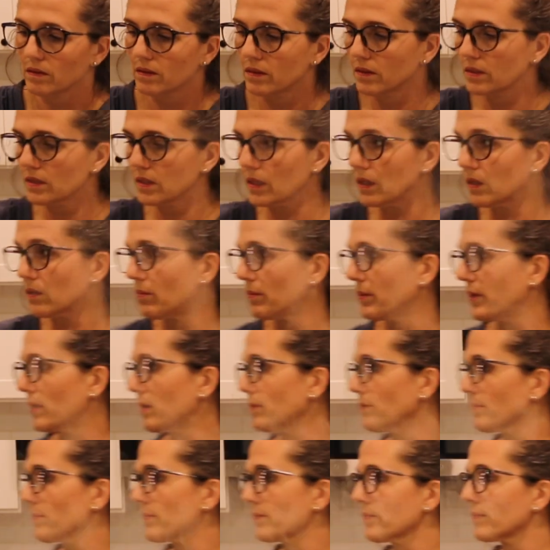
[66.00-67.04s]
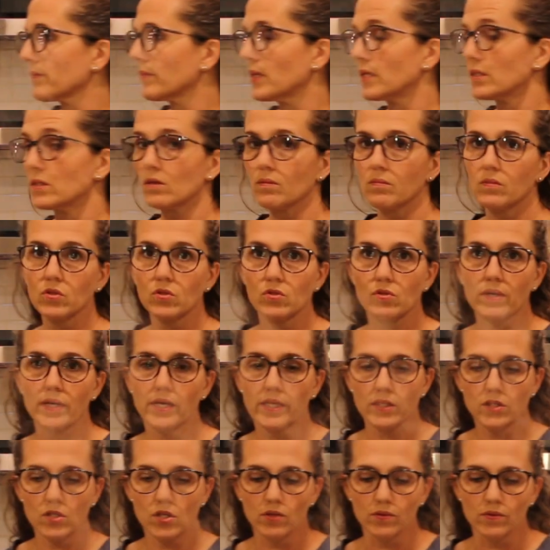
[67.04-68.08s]
is almost
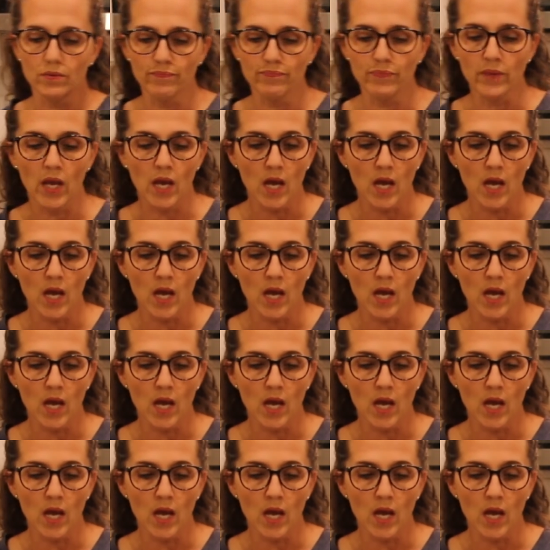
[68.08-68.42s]
ready too.